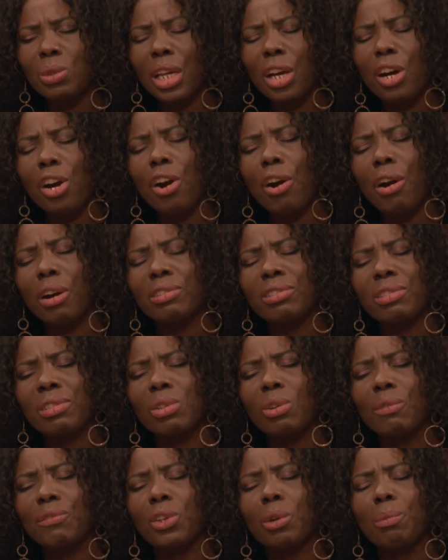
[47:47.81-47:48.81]
the
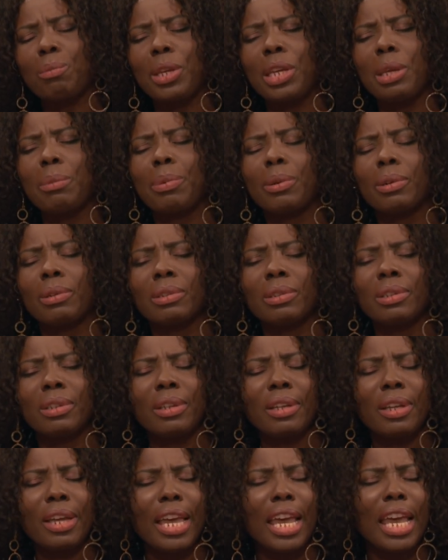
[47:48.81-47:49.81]
hearts of your people.
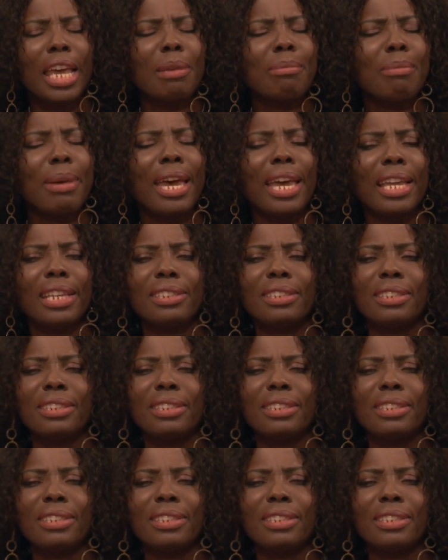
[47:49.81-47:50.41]
Amen.